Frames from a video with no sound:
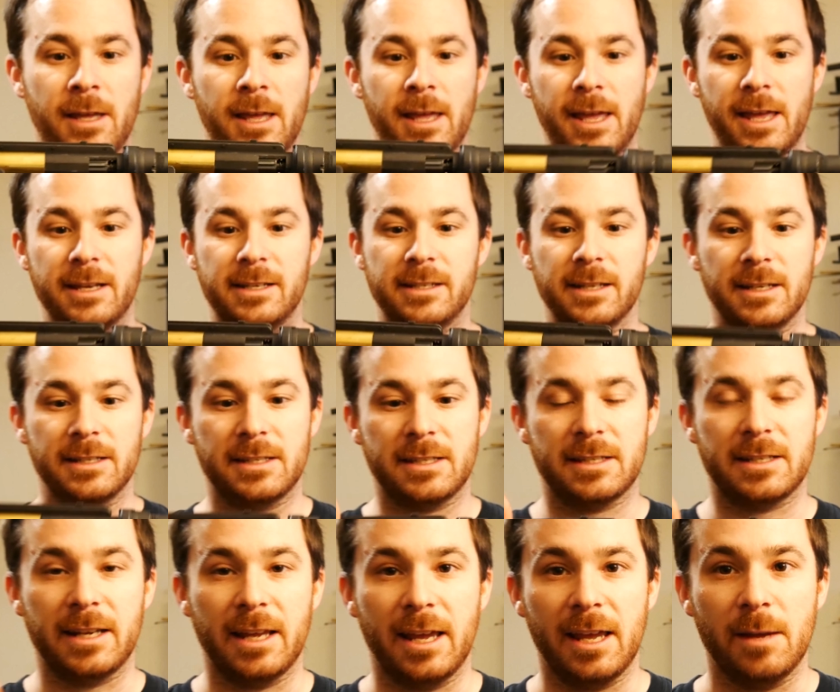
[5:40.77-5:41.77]
it does
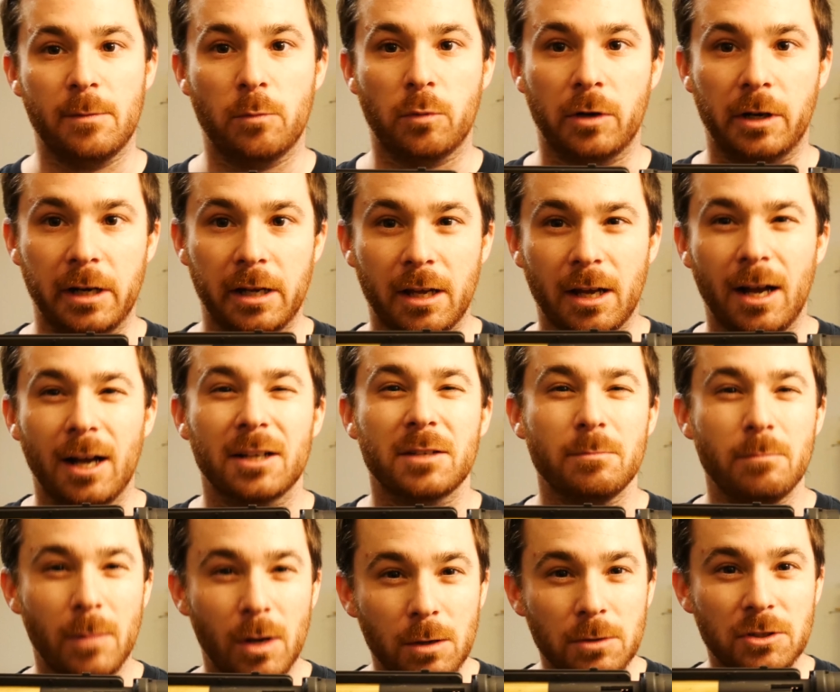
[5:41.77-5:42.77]
stay pre-cocked
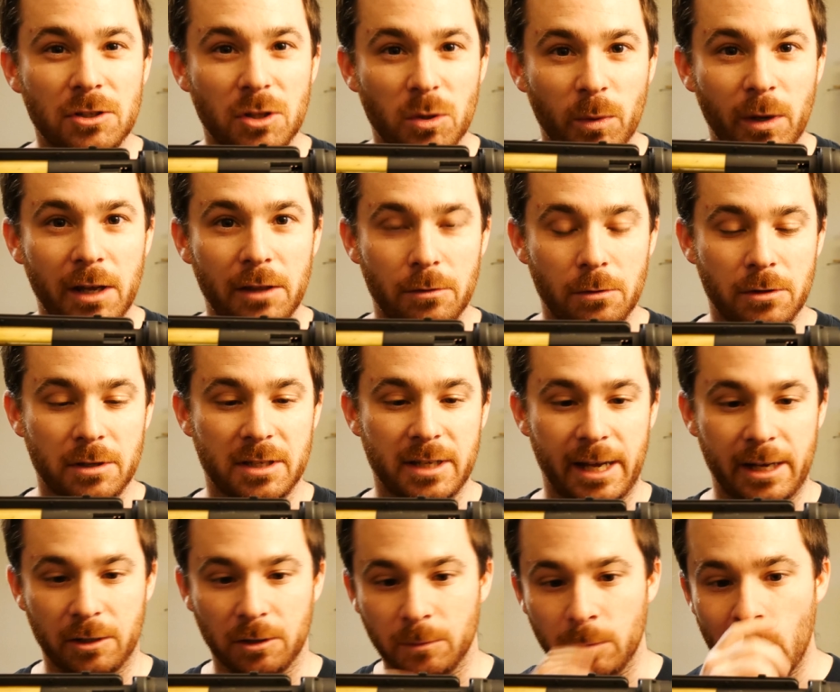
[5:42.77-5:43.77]
most of the way through the
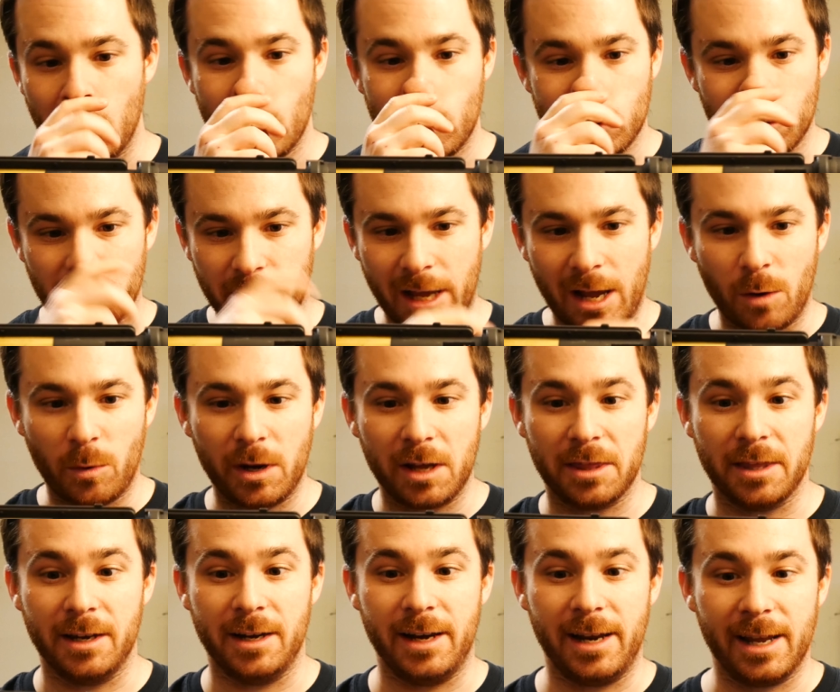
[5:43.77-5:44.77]
cycle. So that way
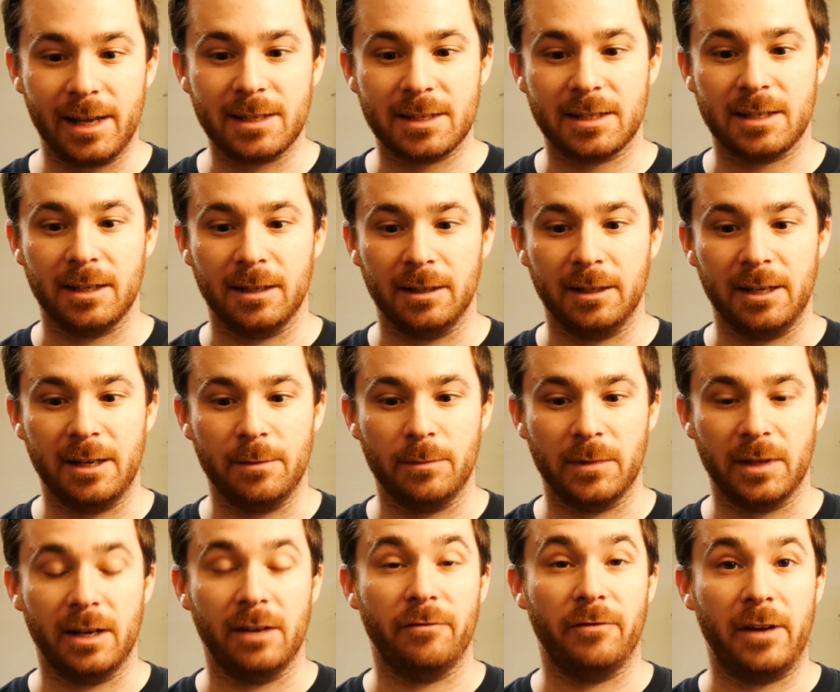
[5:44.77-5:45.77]
the next time
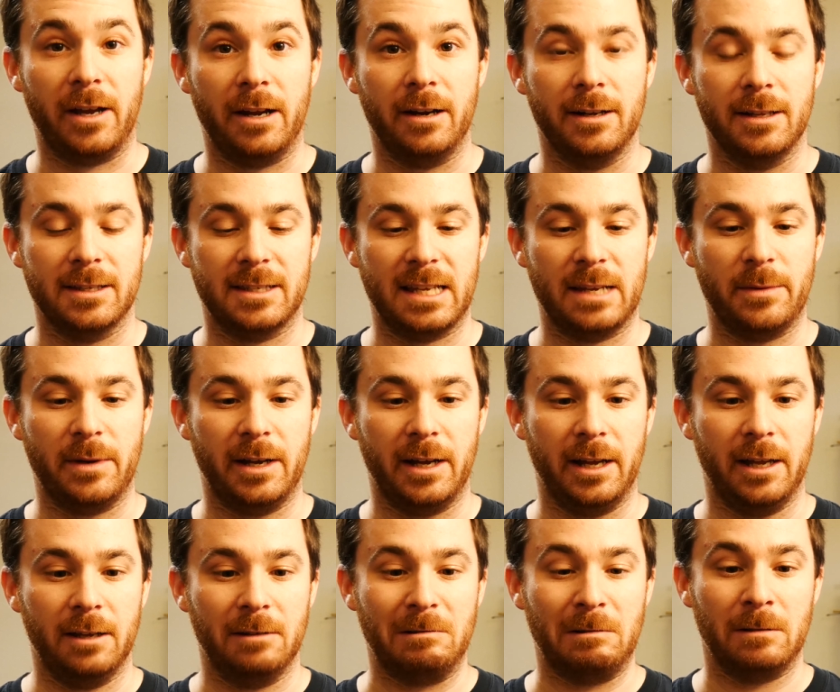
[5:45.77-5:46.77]
that I fire in
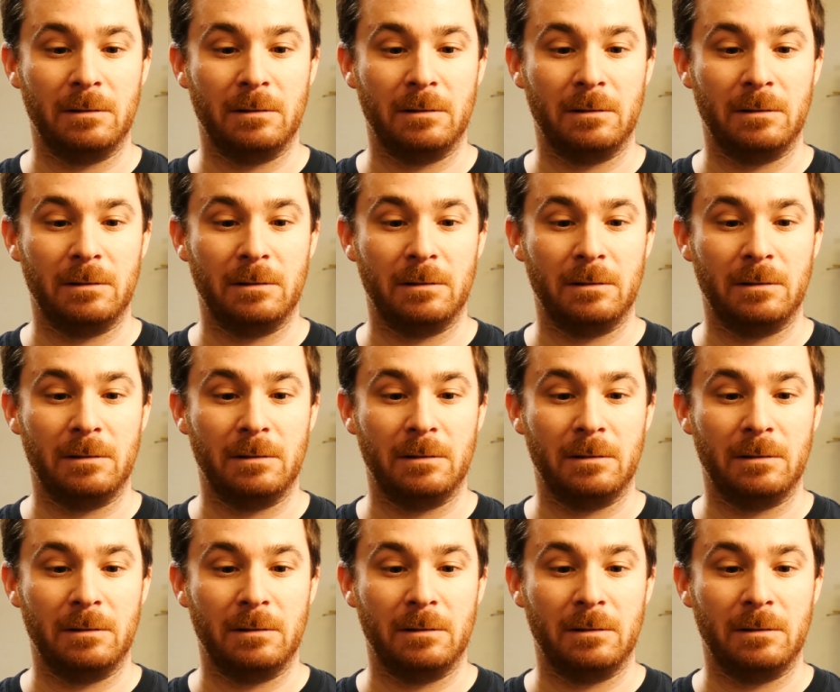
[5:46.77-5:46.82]
semi,